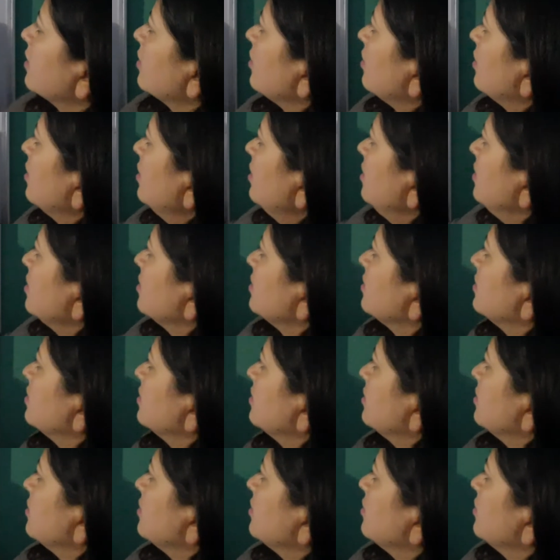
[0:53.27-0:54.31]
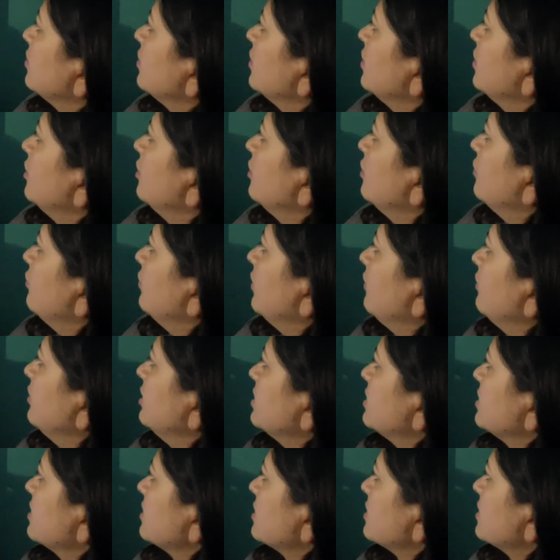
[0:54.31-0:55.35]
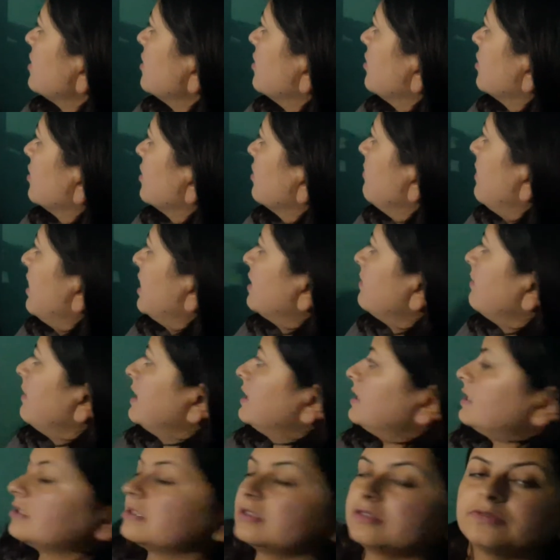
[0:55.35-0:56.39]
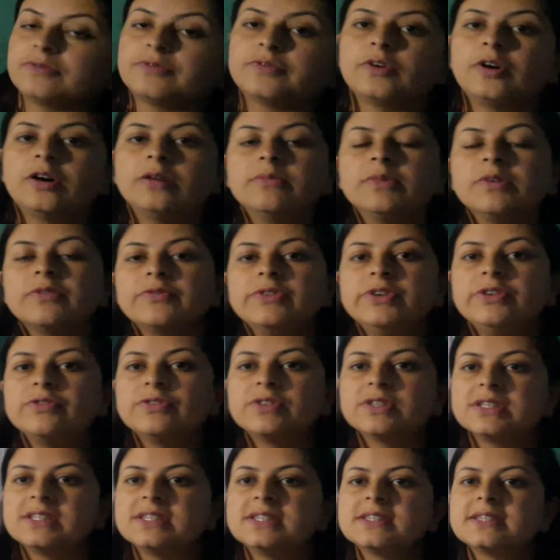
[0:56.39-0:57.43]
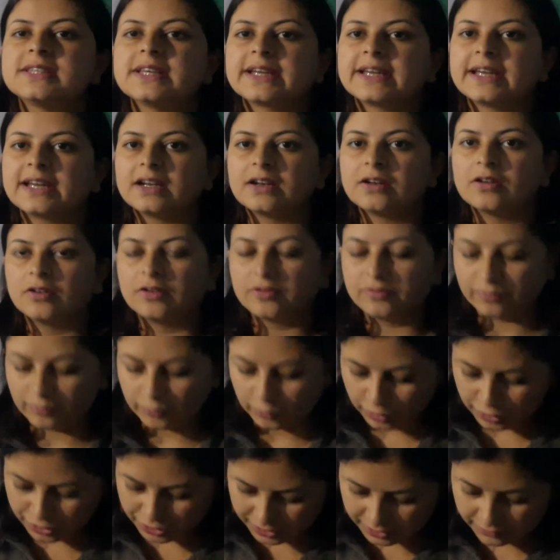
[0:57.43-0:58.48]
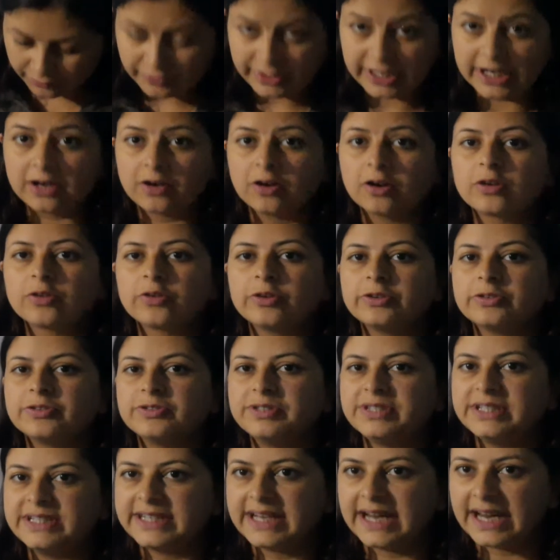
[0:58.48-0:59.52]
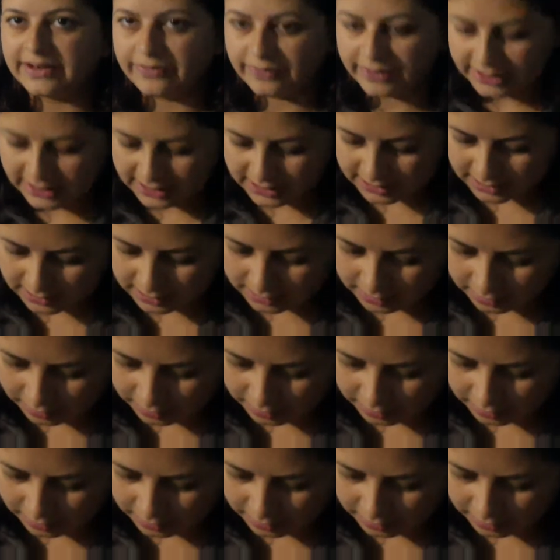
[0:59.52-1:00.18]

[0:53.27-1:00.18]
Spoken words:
law. We will just learn the mathematical form of Newton's second law of motion. We are not going to derive it.